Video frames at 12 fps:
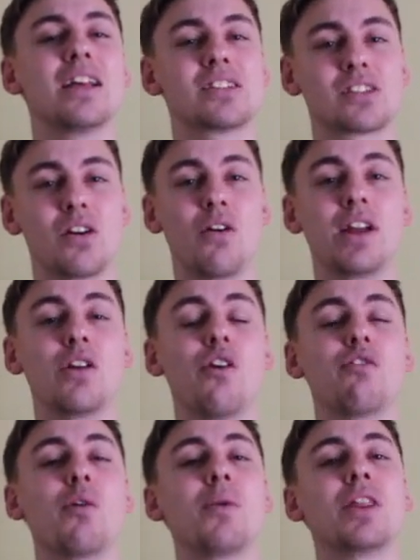starting
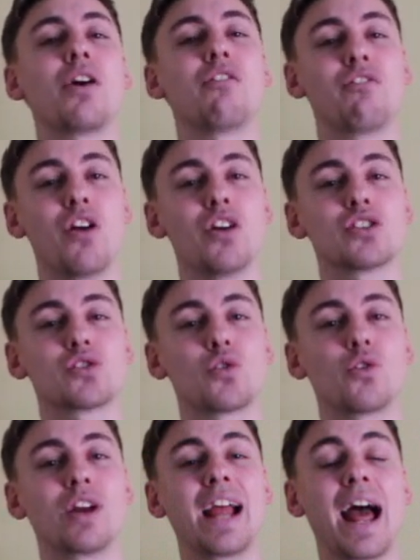off with our first
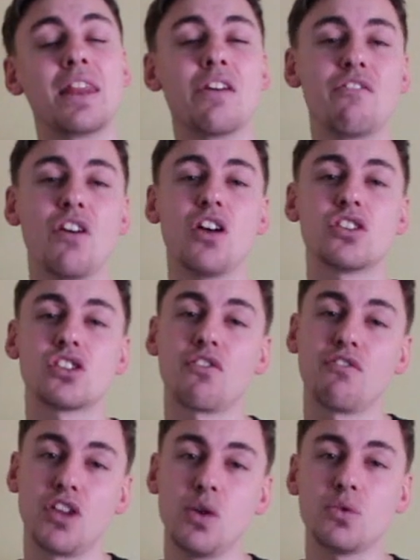story, and the
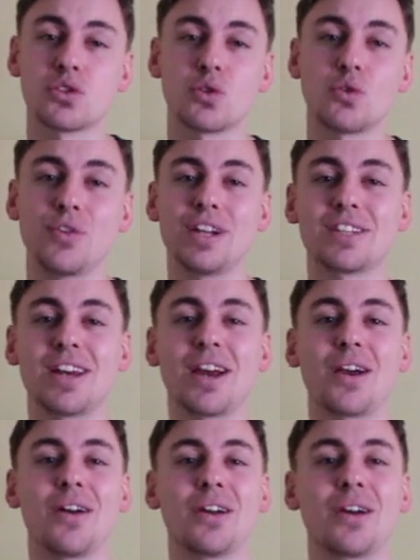first few stories
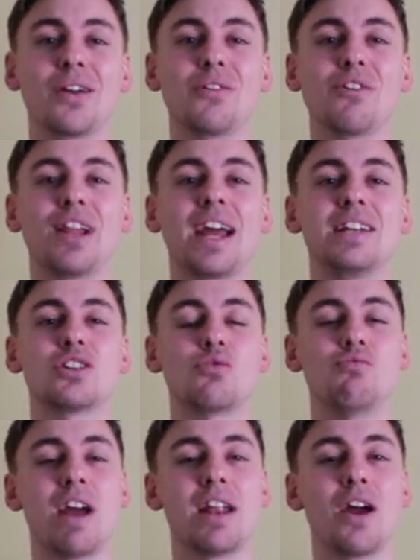are kind of going to relate to
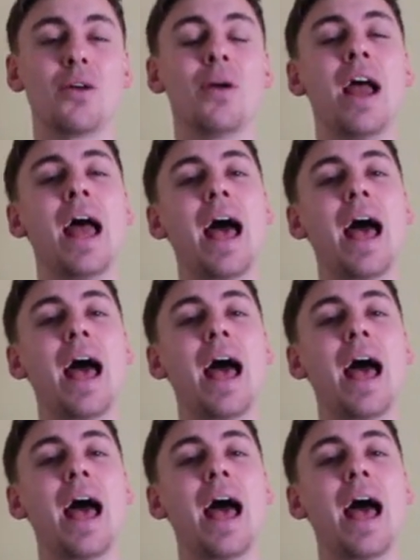Renault.